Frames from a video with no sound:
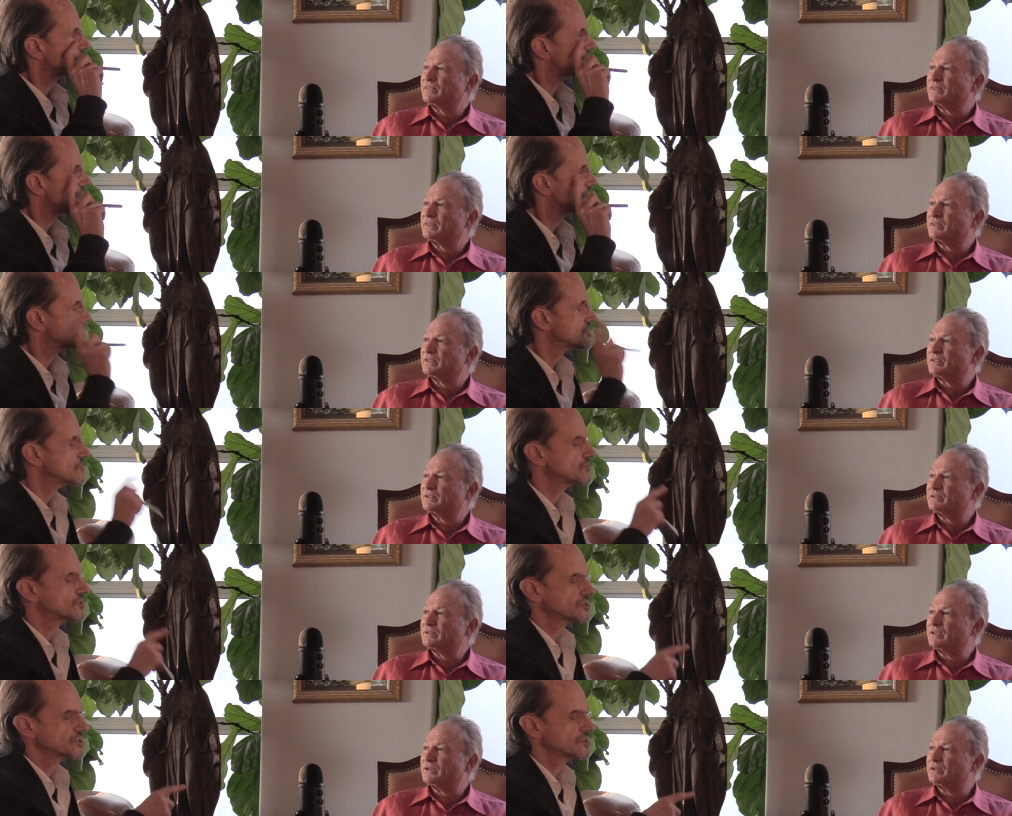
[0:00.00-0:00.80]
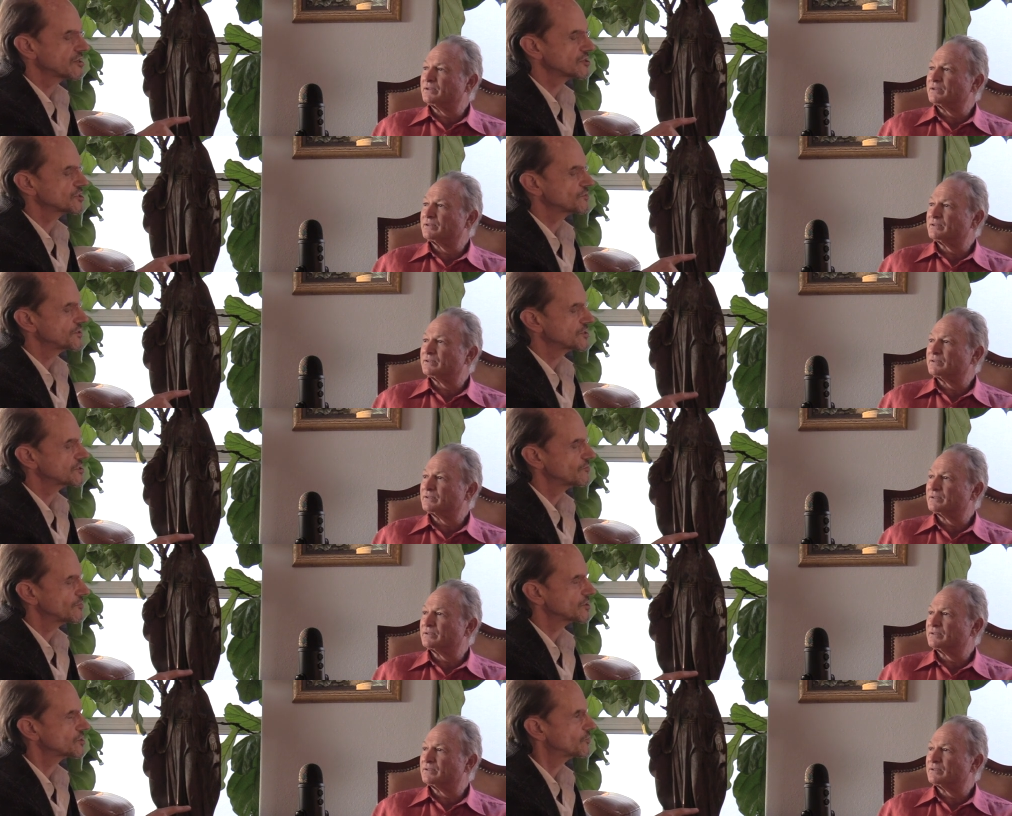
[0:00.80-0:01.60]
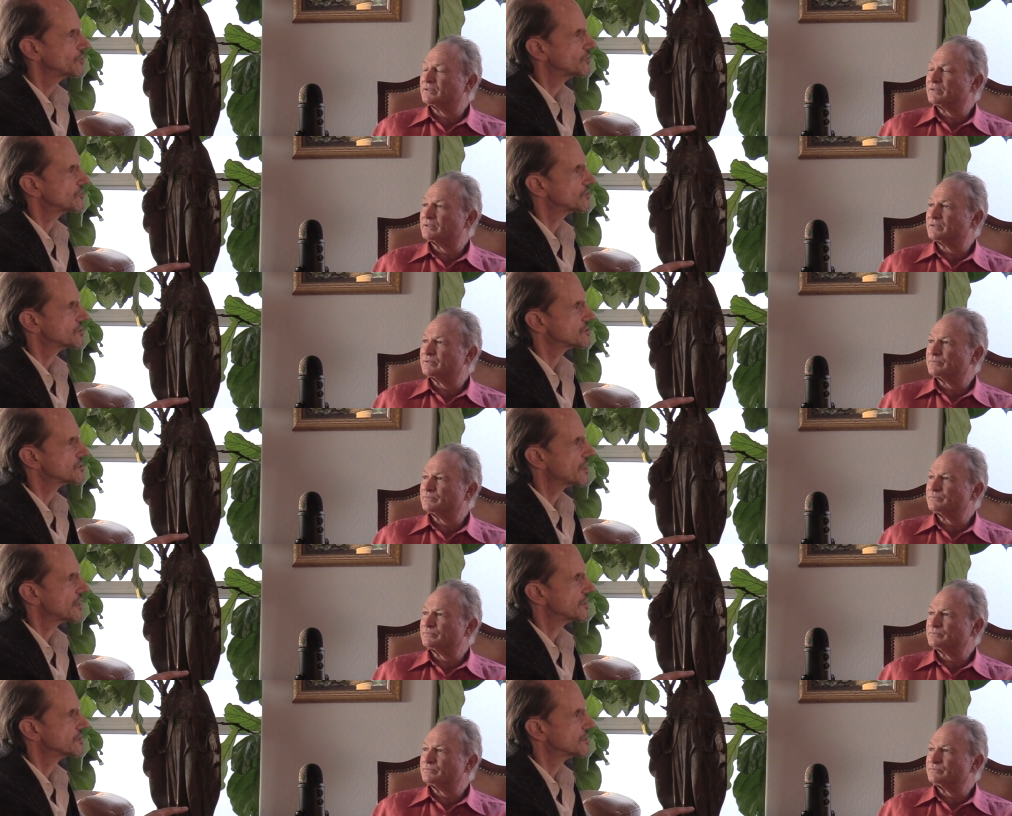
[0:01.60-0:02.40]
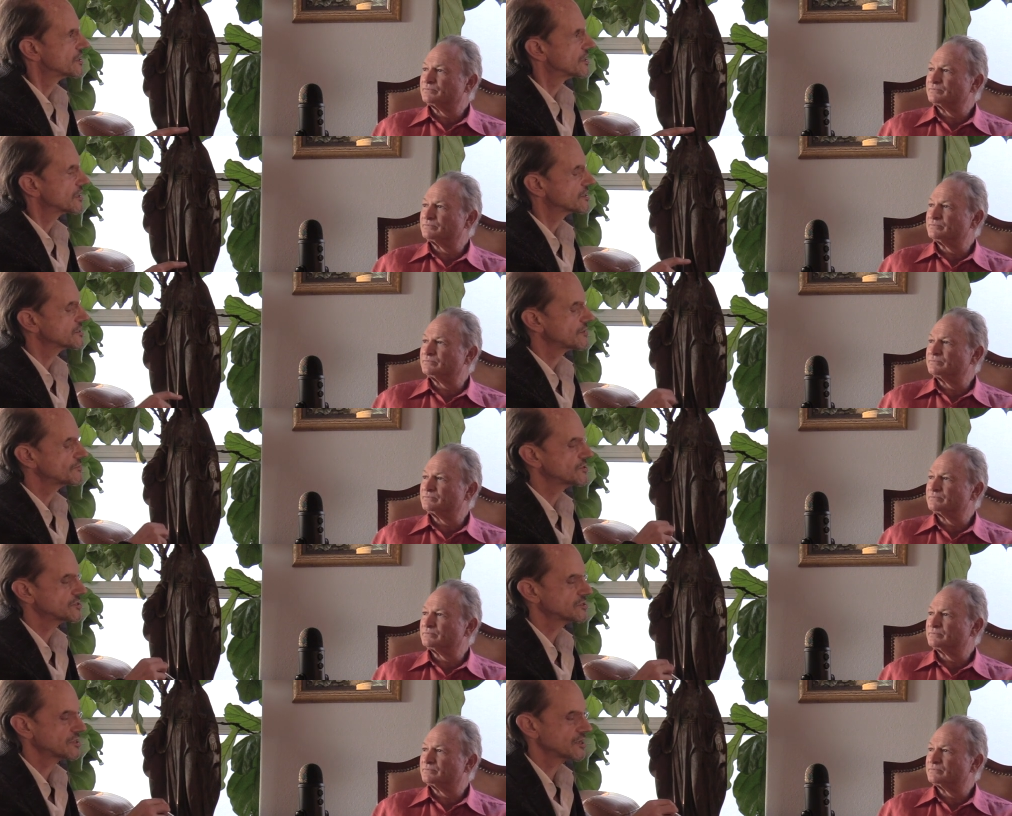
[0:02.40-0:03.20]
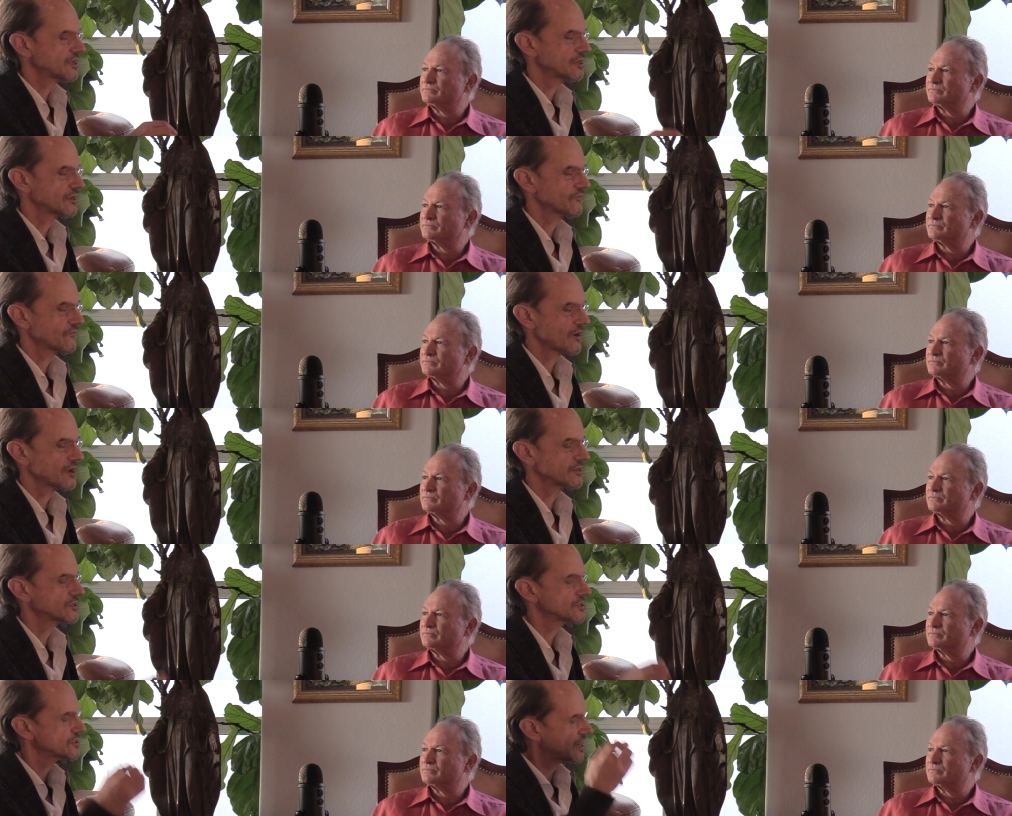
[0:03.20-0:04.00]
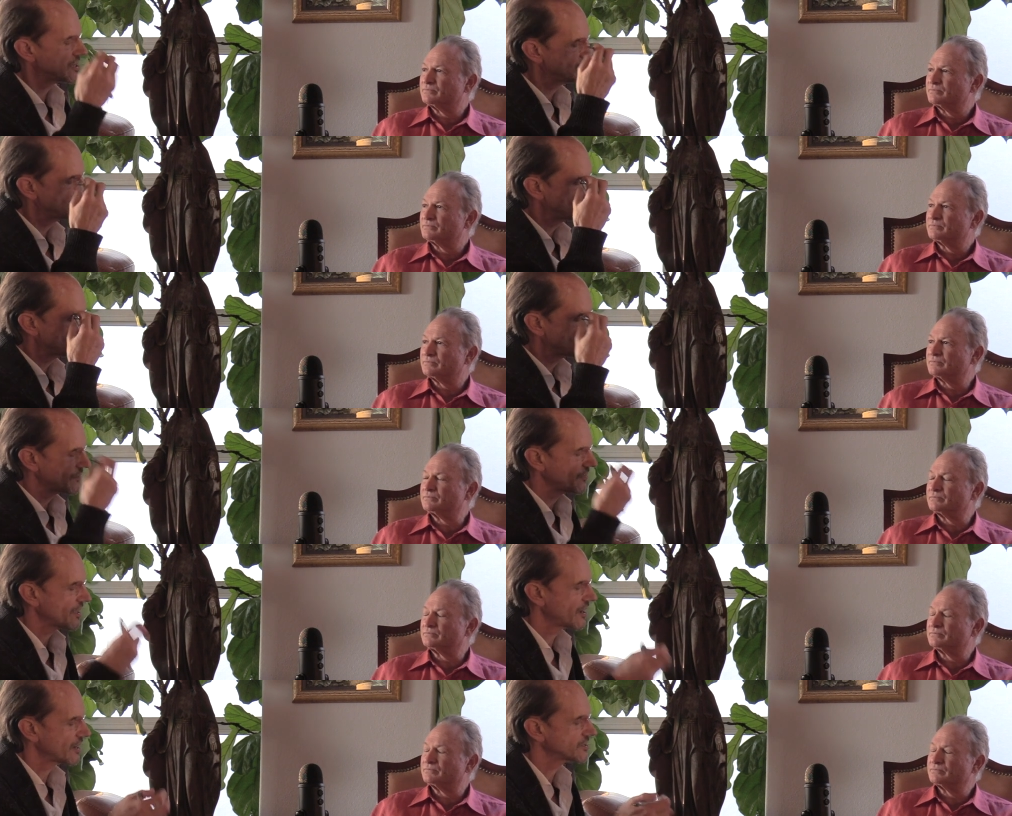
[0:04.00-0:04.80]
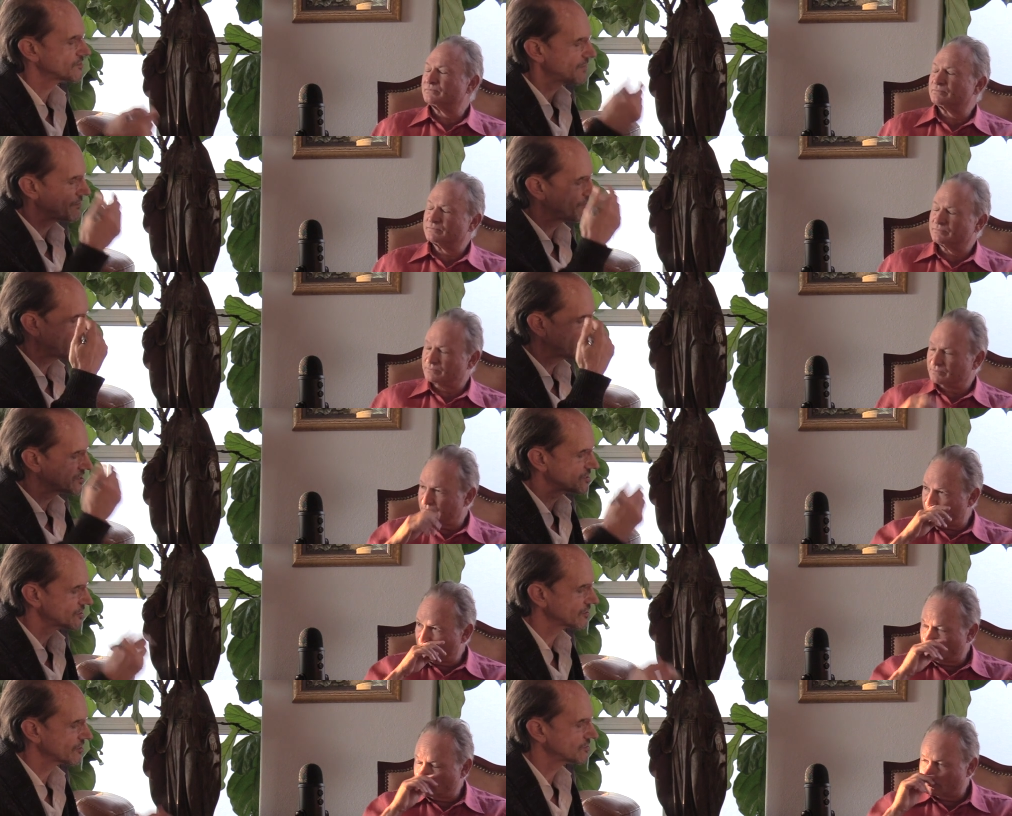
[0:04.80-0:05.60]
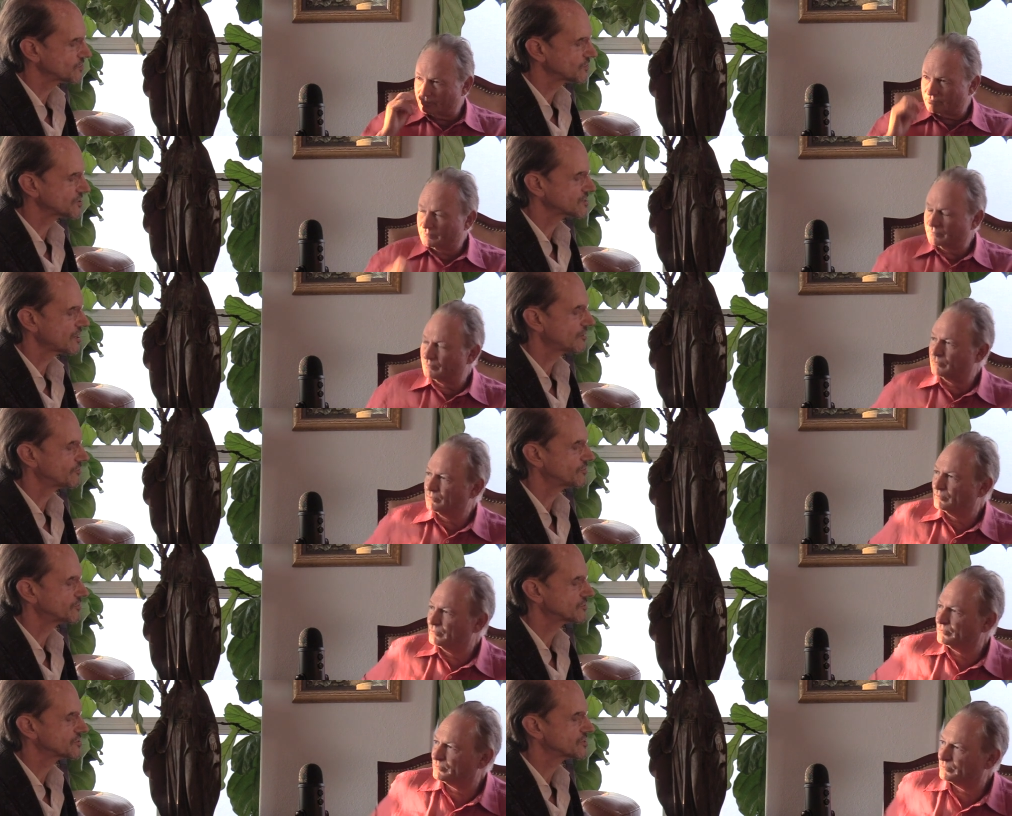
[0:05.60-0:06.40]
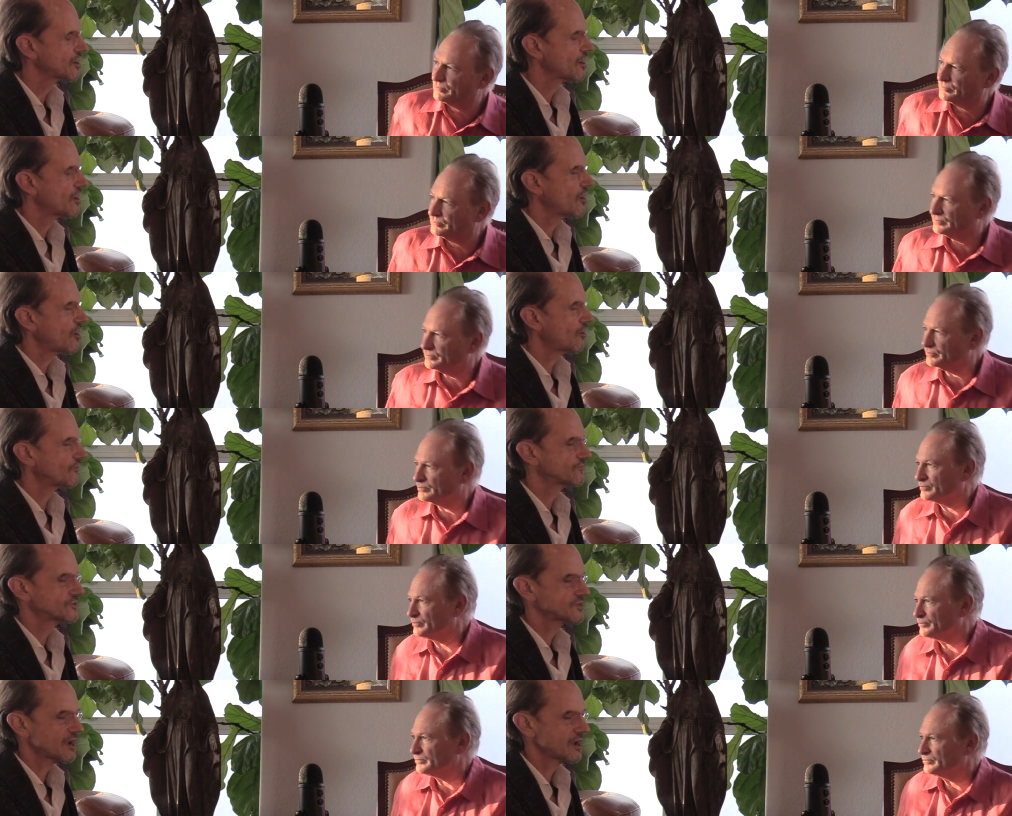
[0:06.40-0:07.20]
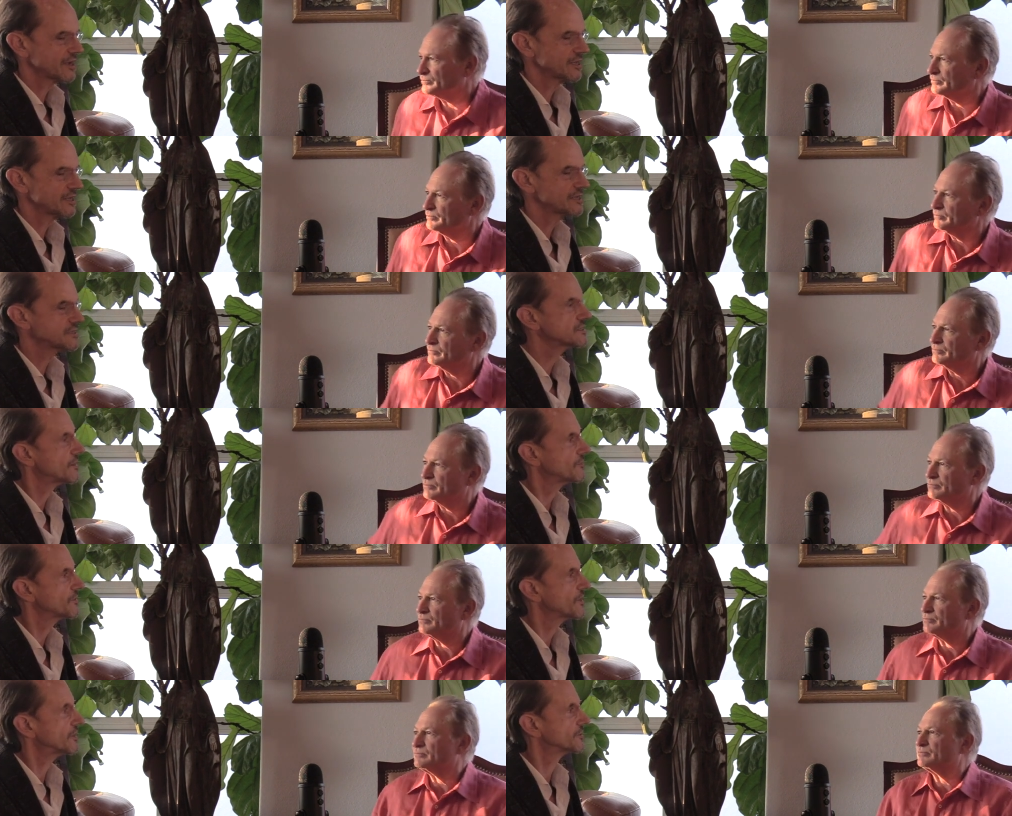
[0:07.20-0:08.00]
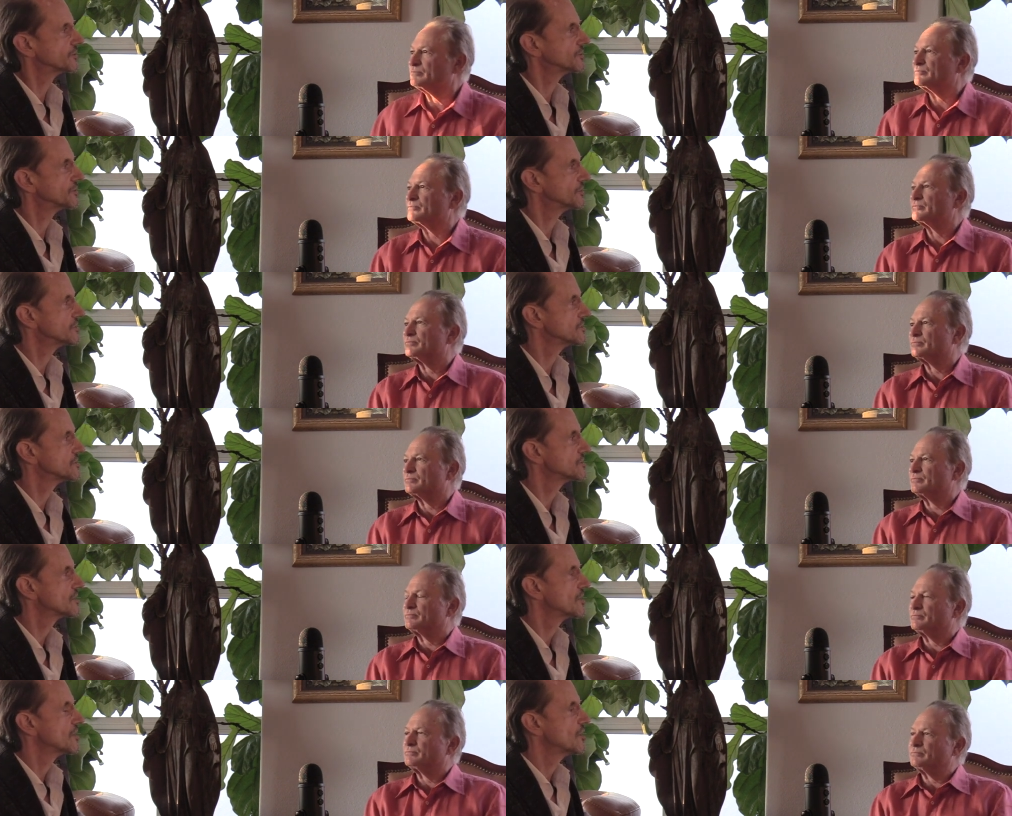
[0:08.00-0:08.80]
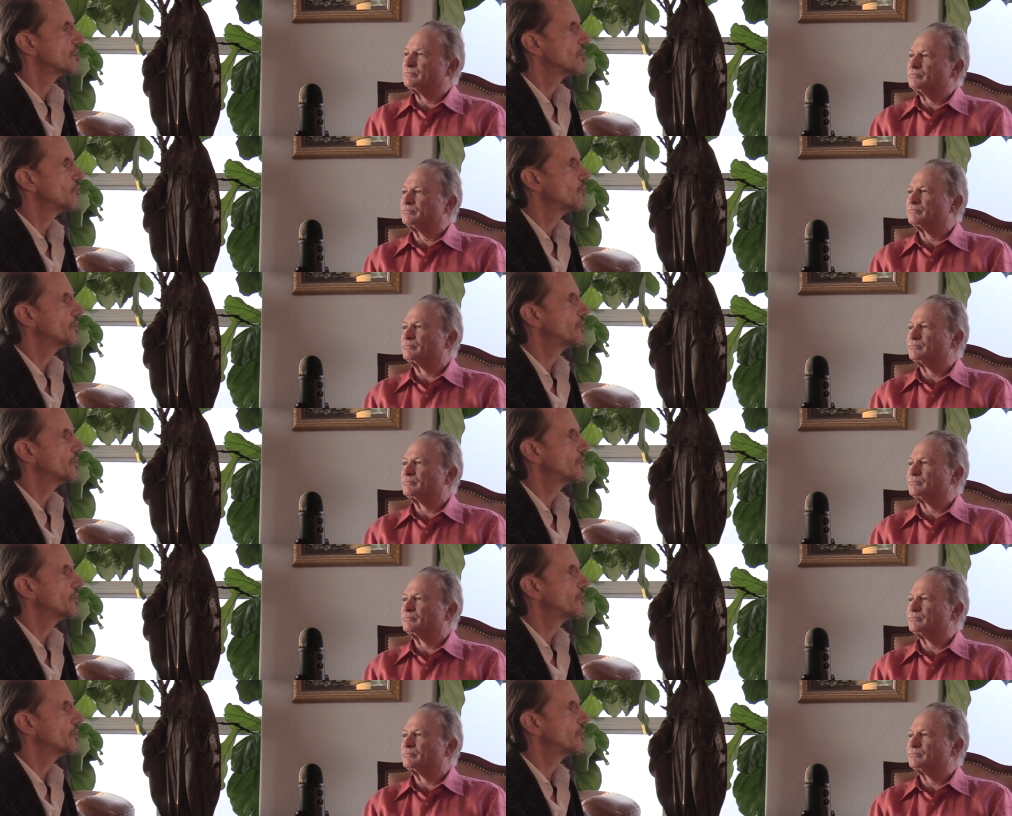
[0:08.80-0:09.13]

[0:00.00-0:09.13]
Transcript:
Speaker 1: minute because I just you just yeah. touched me so much in what you just said. Because hmm. mm. I'm just thinking of I just as you said mm -hmm. that mm-hmm. I, my mind started going to examples of tiny subcultures mm -hmm.